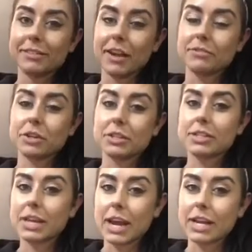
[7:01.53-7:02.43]
left on
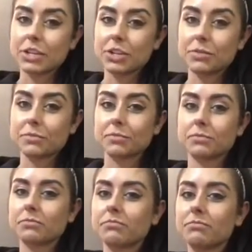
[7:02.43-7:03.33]
stage.
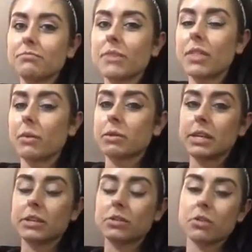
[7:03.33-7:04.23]
There were
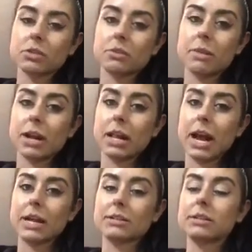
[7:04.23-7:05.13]
6 girls in my
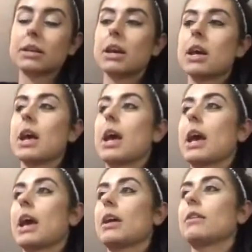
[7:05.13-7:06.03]
class,
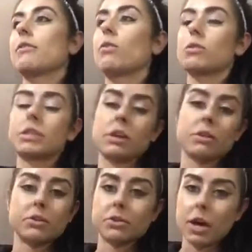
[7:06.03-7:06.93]
and of course they
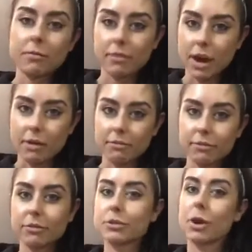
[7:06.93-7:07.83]
only do top 5.
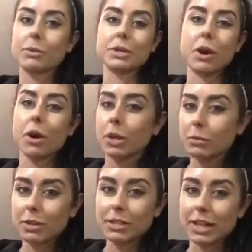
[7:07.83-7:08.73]
So I was the only
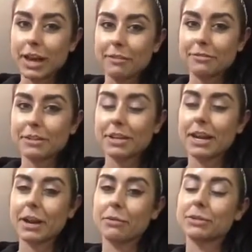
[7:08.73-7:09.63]
one left,
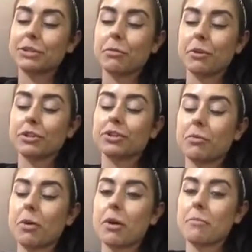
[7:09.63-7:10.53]
and it was super,
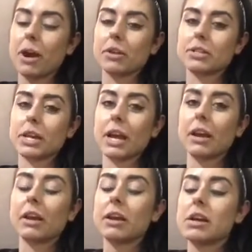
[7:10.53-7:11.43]
super
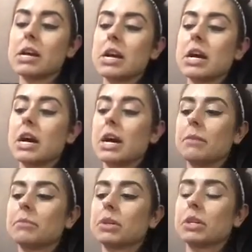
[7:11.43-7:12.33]
embarrassing.
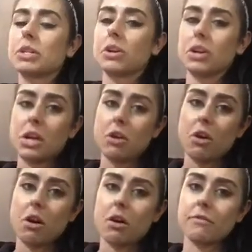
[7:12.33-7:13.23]
So I took a year
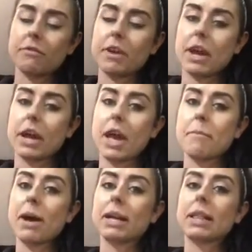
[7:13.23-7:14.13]
off and
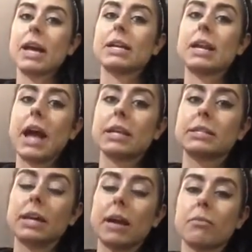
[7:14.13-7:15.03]
came back that
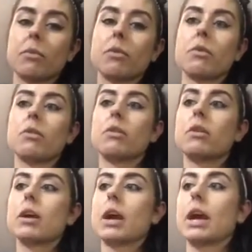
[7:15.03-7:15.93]
next April,
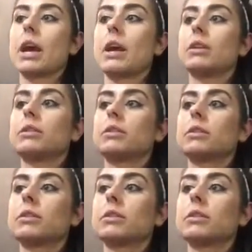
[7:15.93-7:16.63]
and